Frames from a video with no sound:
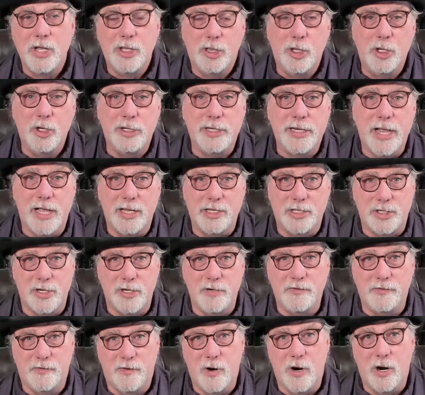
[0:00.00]
looked at
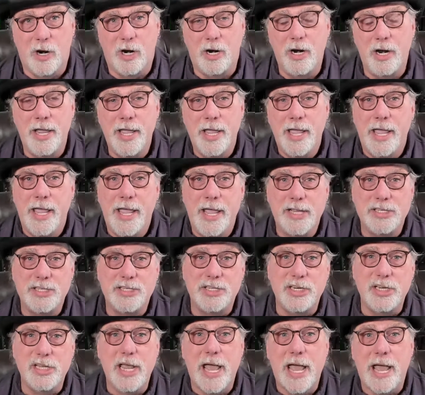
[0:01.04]
so far and
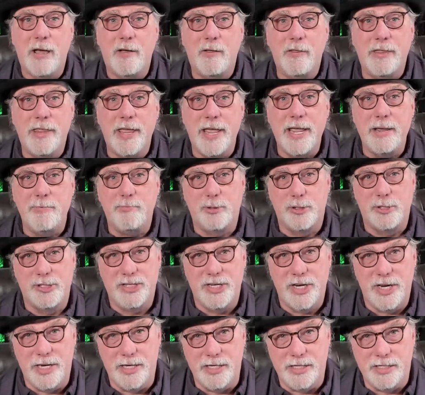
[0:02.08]
see how they
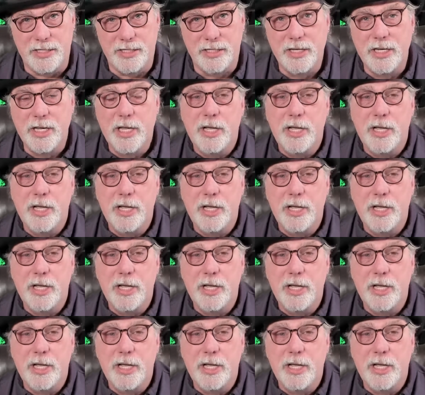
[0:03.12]
present